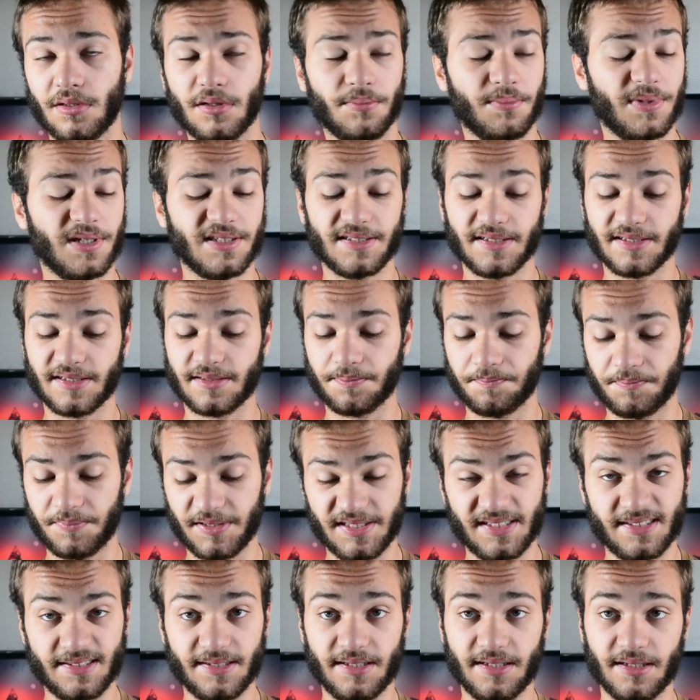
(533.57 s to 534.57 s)
basic P
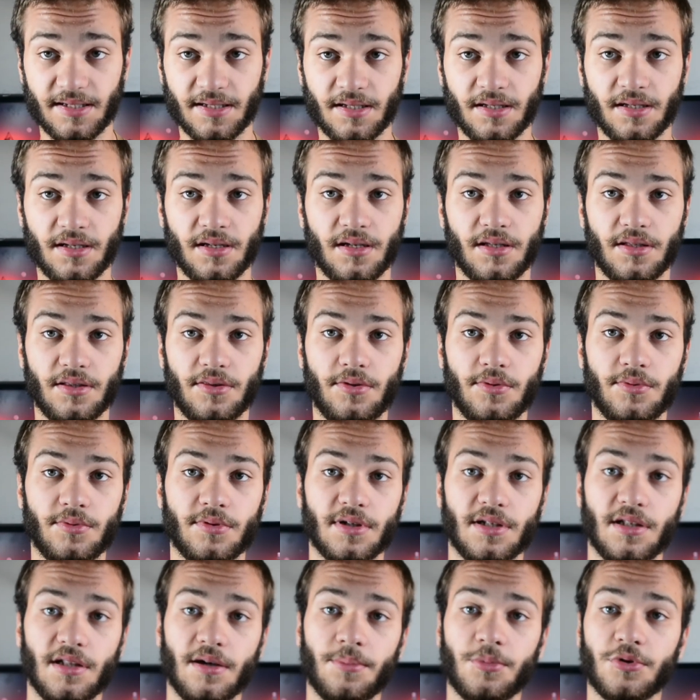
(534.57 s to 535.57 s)
C to
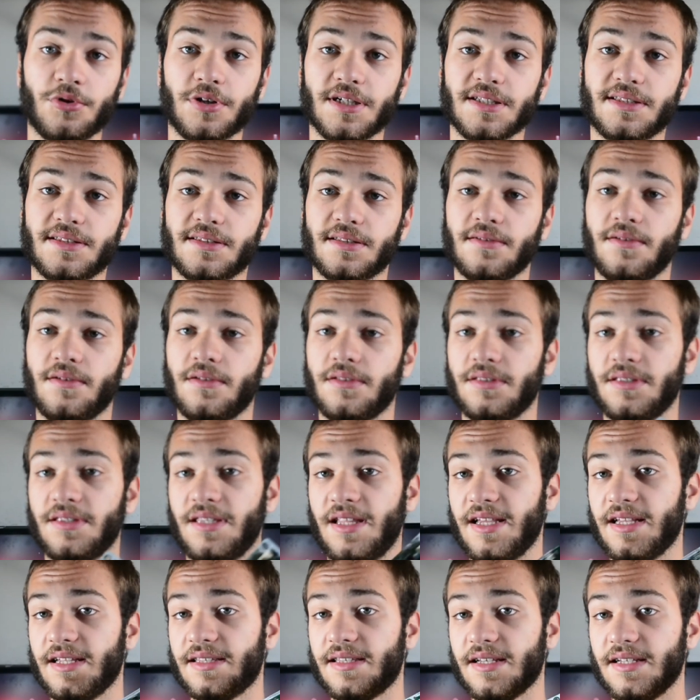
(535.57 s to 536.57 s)
elaborate
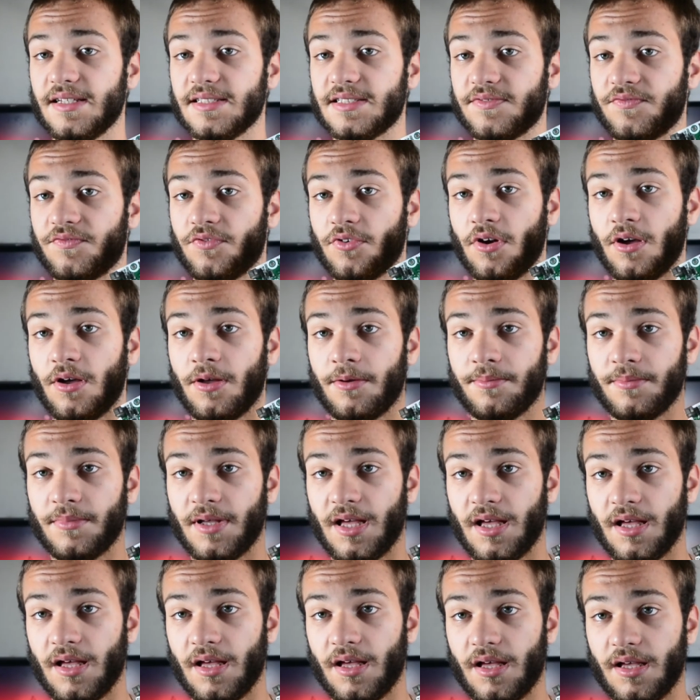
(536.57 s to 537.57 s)
data from
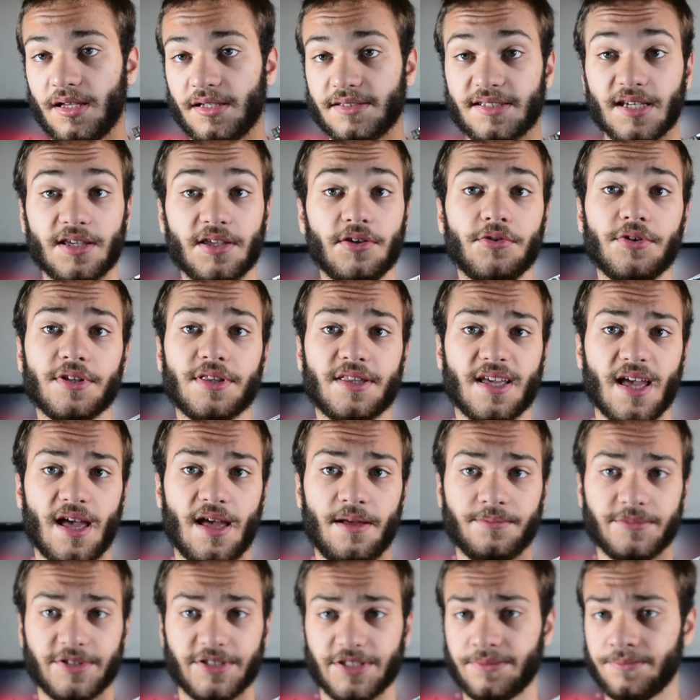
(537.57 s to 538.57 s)
uh, security
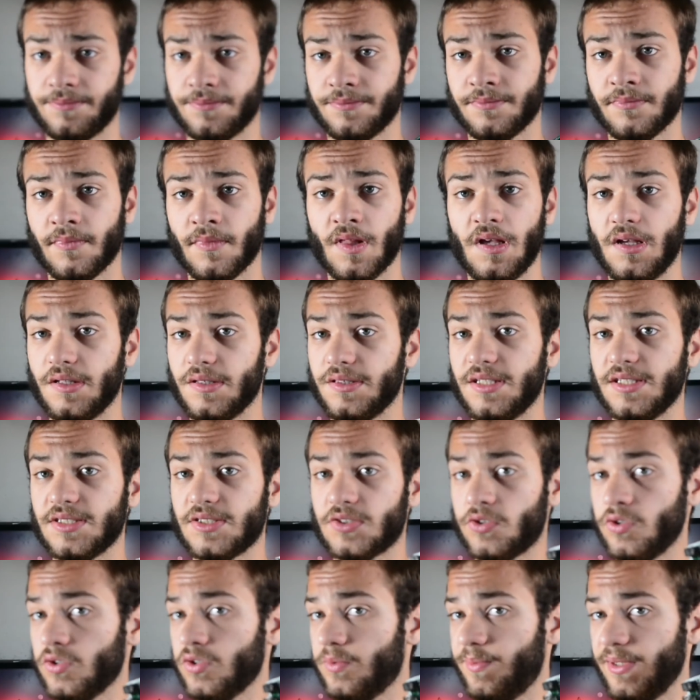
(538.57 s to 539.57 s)
cams,
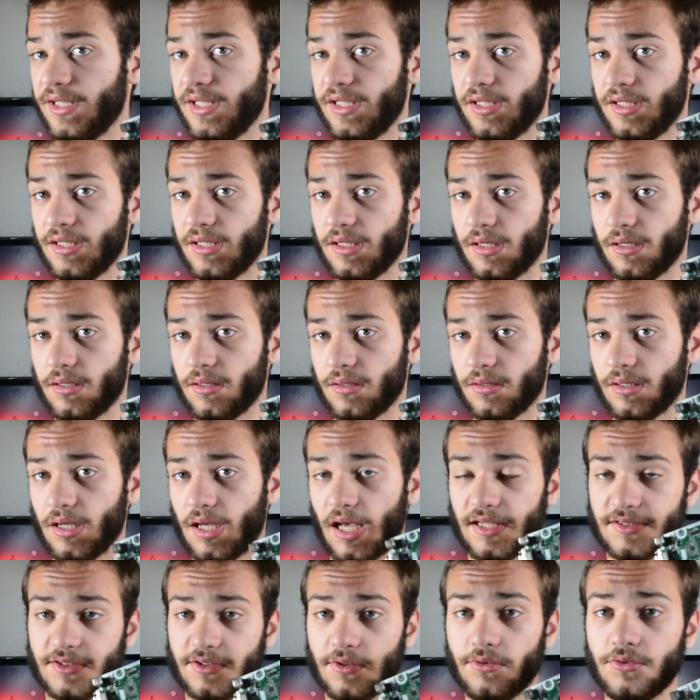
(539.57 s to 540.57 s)
this could be
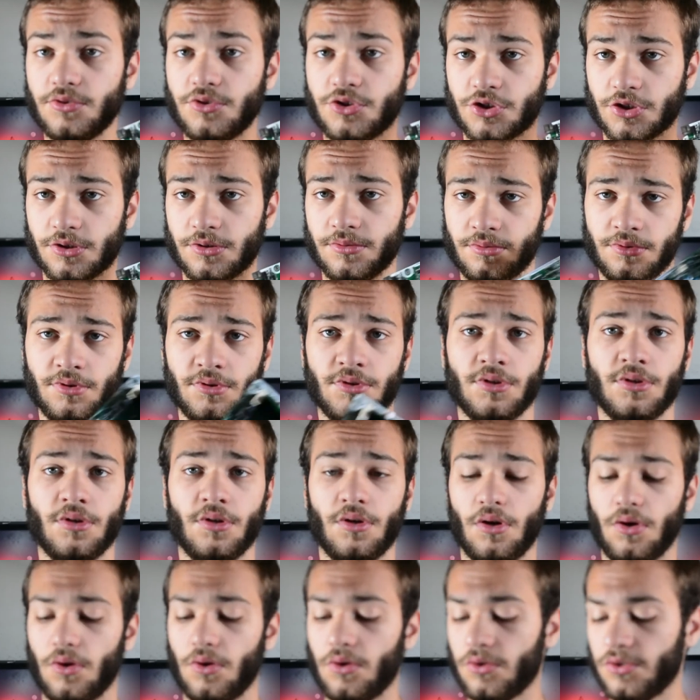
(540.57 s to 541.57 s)
a solution,
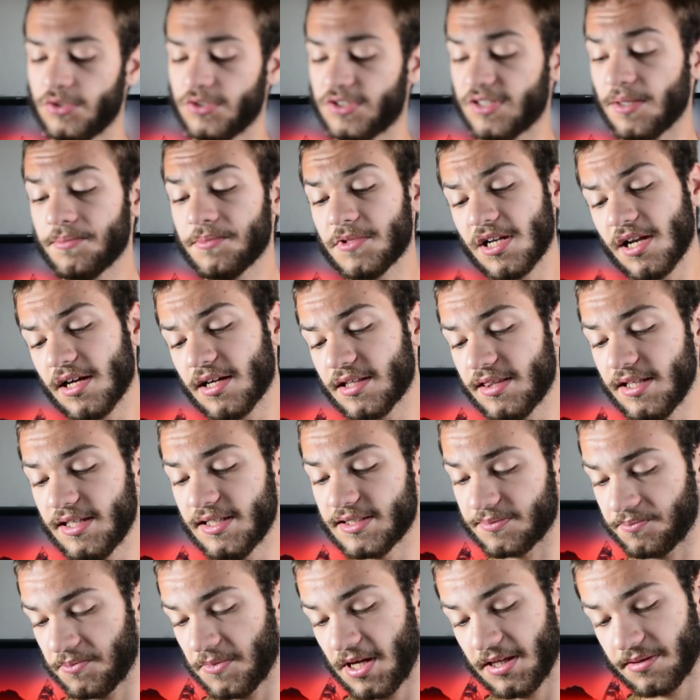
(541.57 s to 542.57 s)
or something like
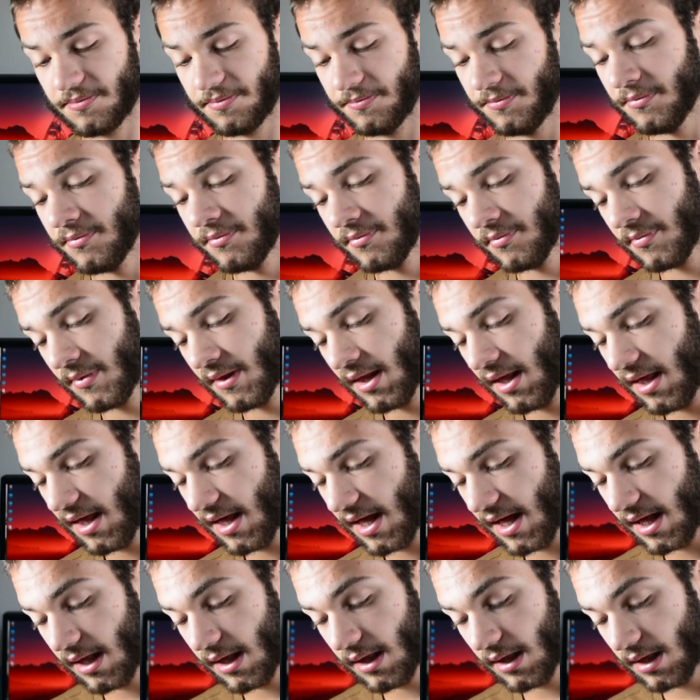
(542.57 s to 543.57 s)
this. But
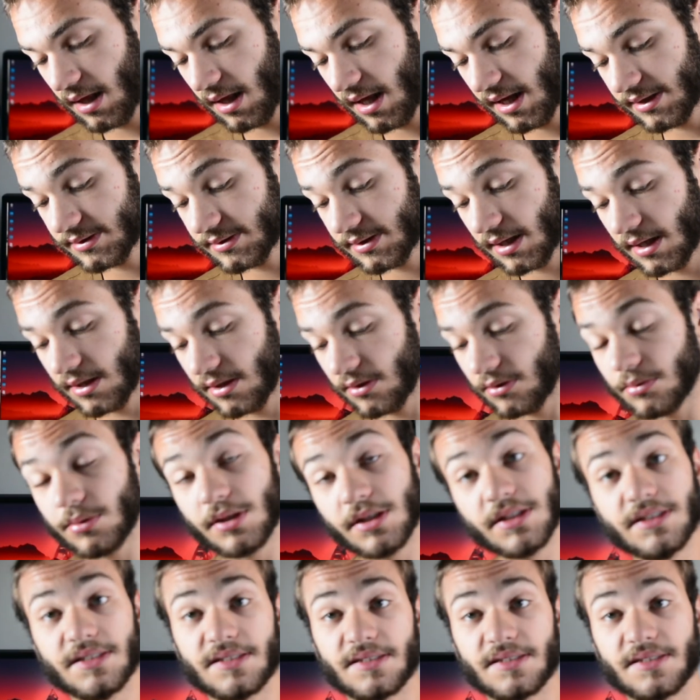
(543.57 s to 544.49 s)
as I already